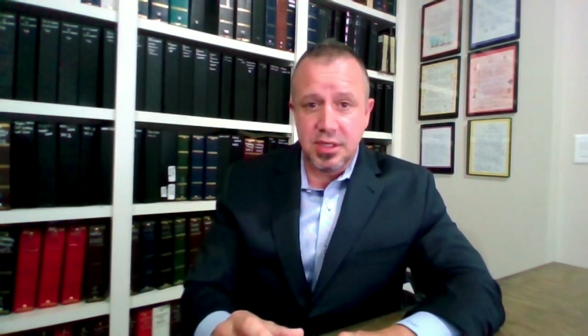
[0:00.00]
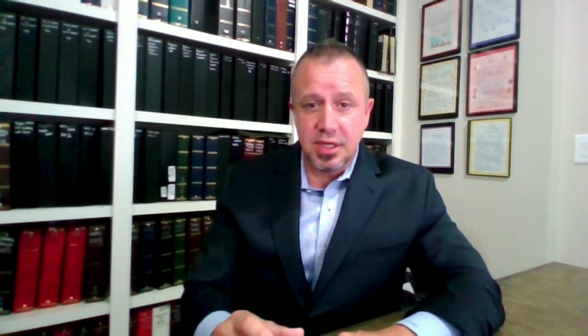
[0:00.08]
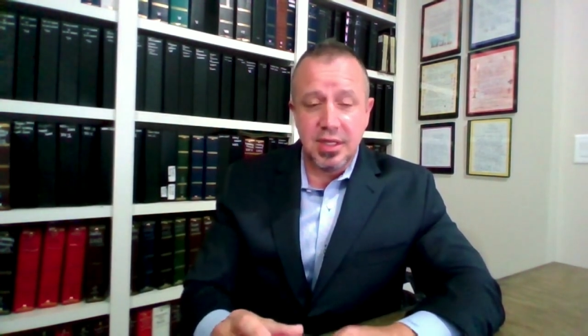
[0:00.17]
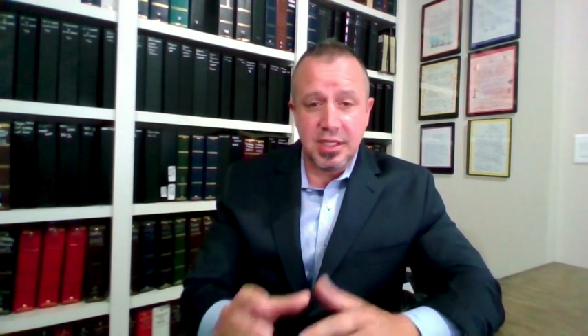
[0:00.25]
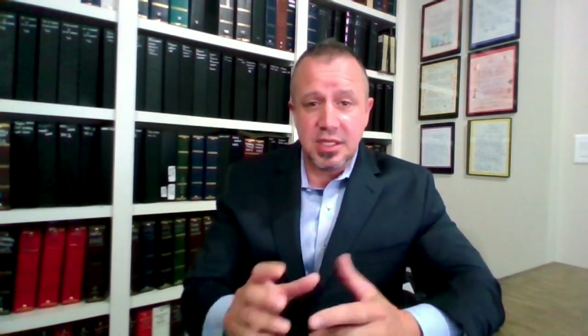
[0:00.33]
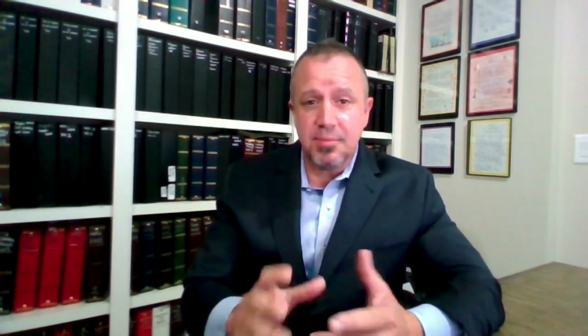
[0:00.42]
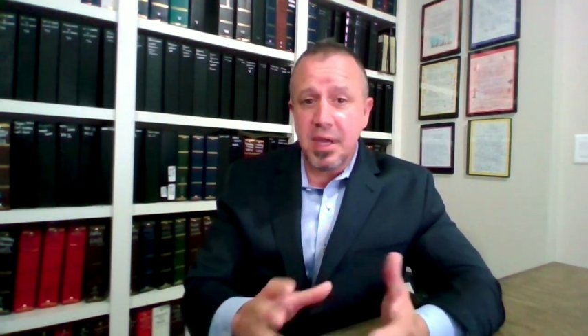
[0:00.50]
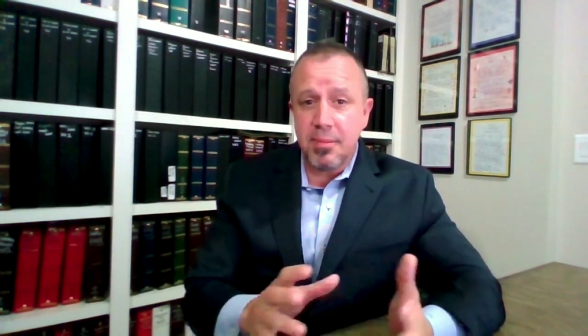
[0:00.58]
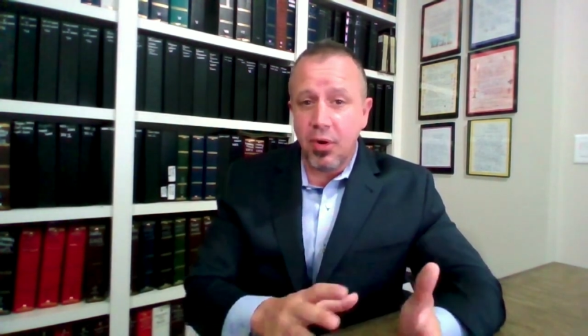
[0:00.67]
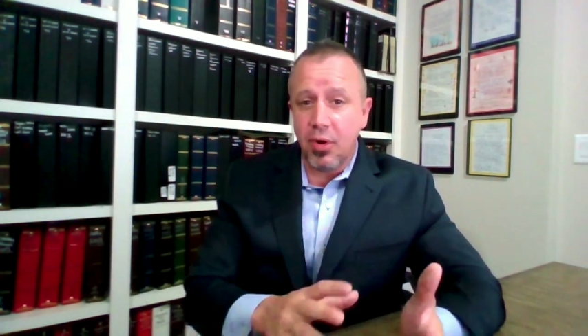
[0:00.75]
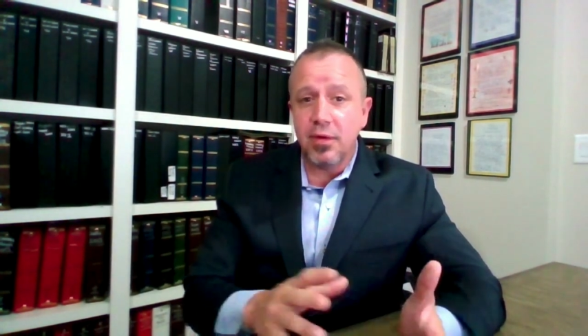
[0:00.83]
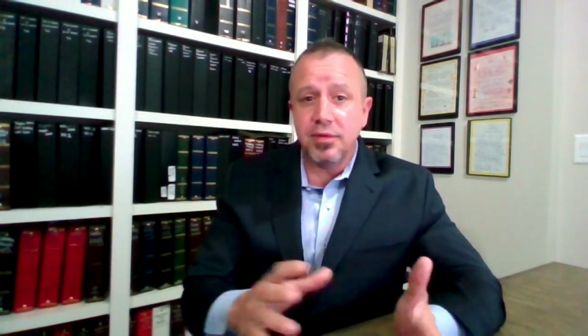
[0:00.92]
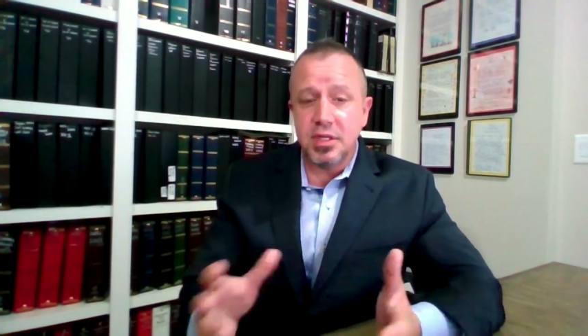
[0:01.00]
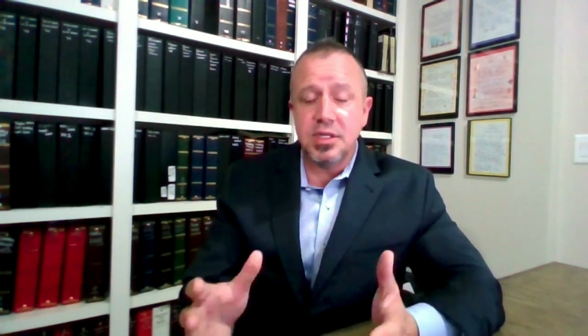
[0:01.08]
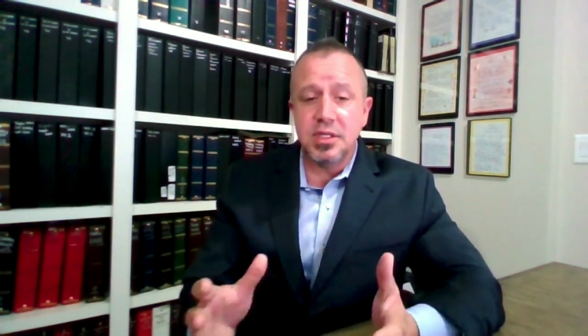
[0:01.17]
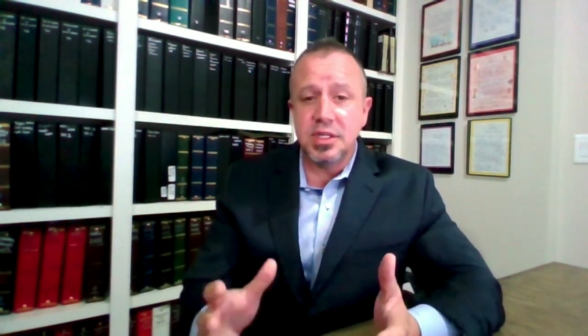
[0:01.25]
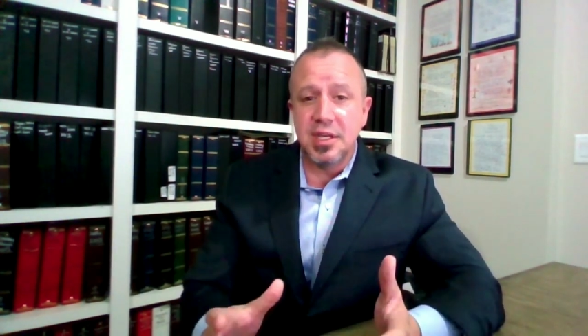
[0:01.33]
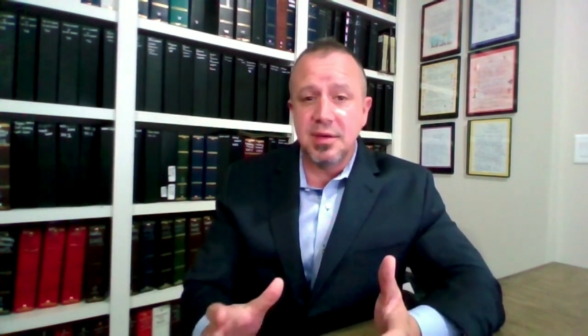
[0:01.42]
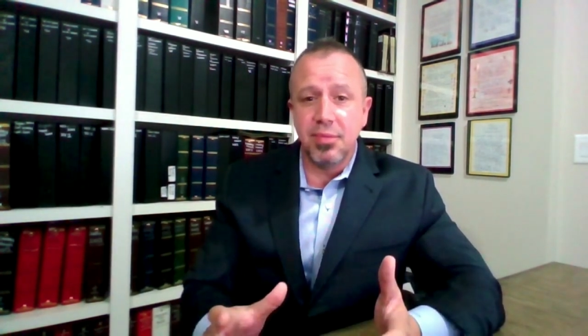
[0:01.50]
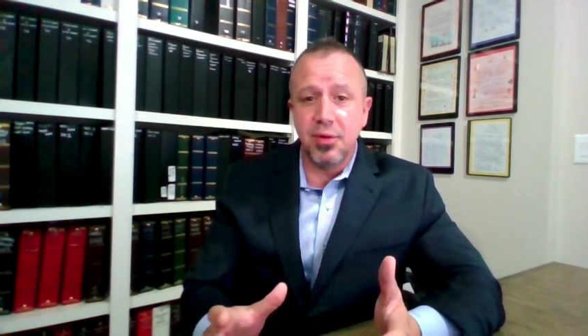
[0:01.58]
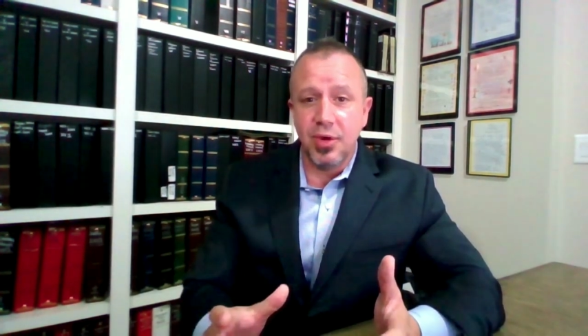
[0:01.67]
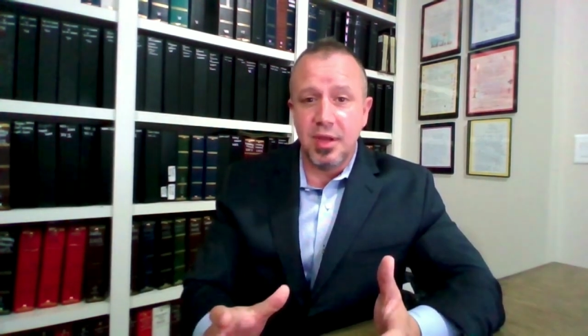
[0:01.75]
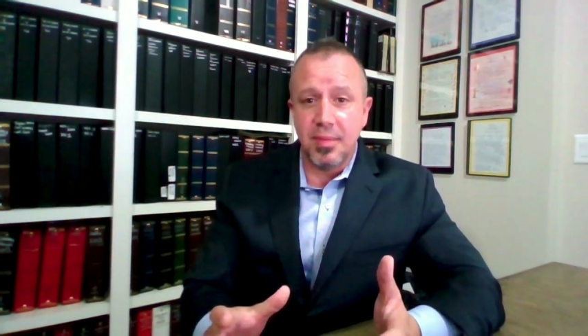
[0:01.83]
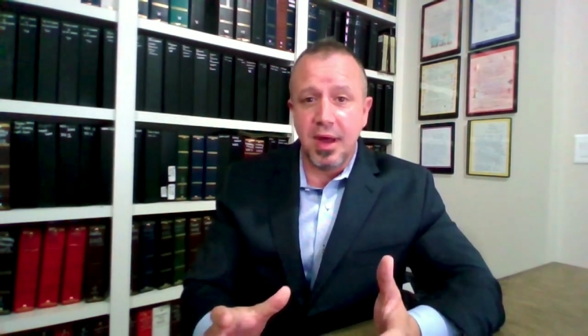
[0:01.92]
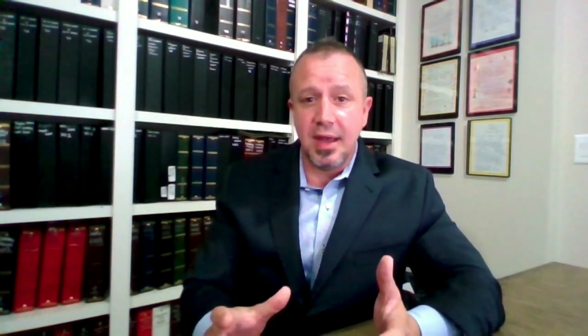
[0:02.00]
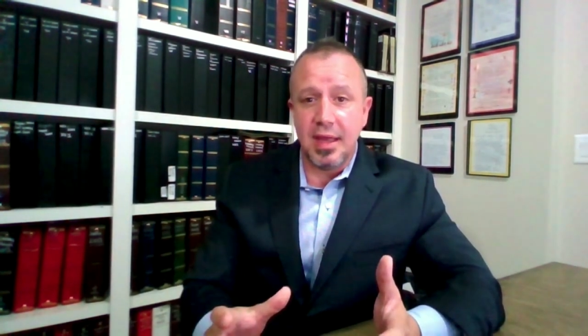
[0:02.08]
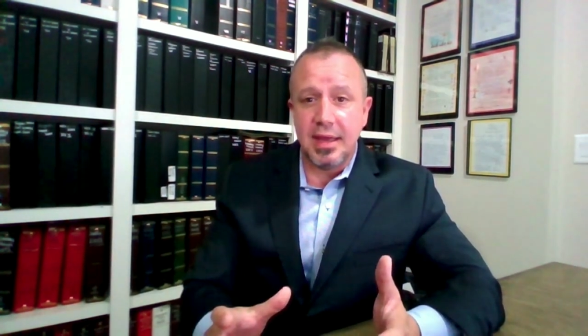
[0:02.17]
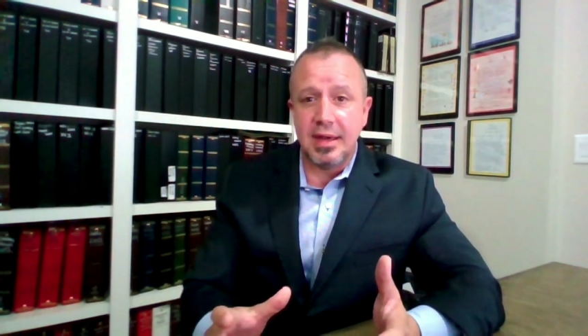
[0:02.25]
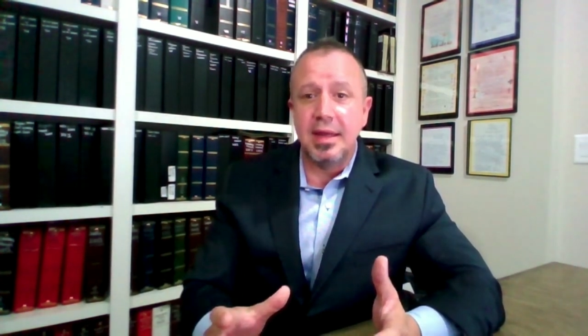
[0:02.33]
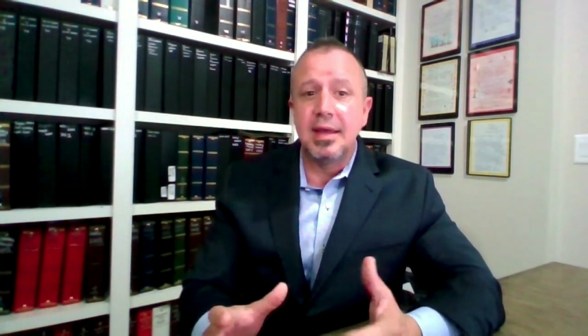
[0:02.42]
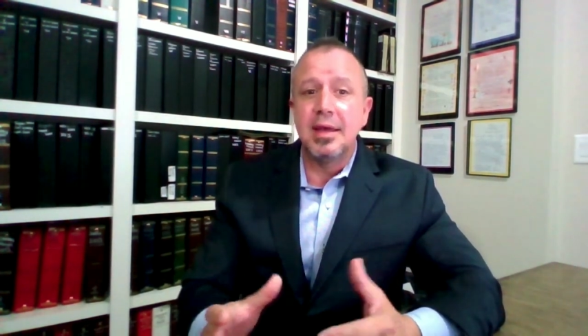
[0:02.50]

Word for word: and that's a big part of this is the employee buy-in.